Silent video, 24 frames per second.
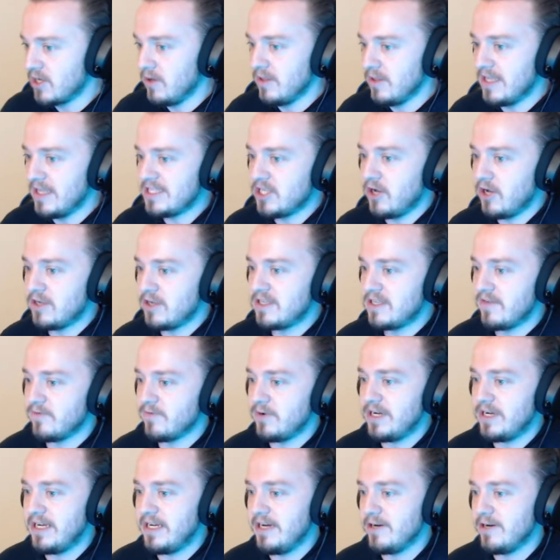let's talk to
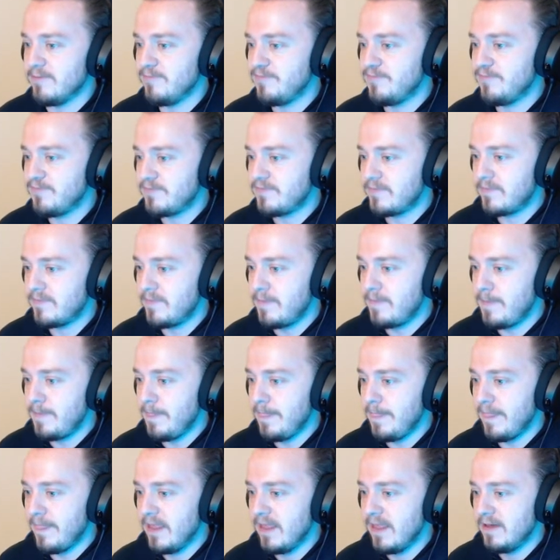everyone here.
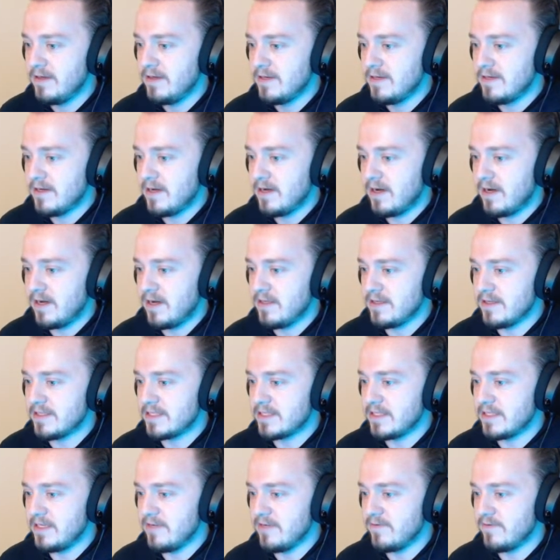Let's
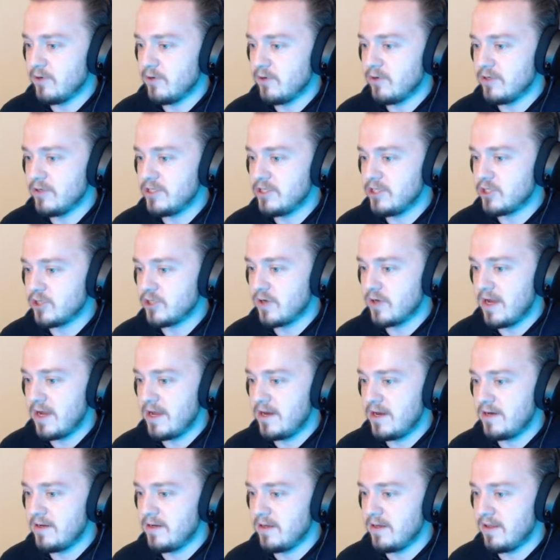see, of course you
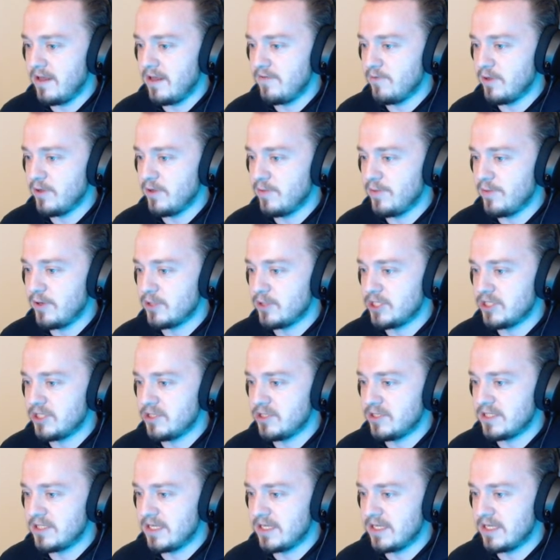trend, a life with a potion's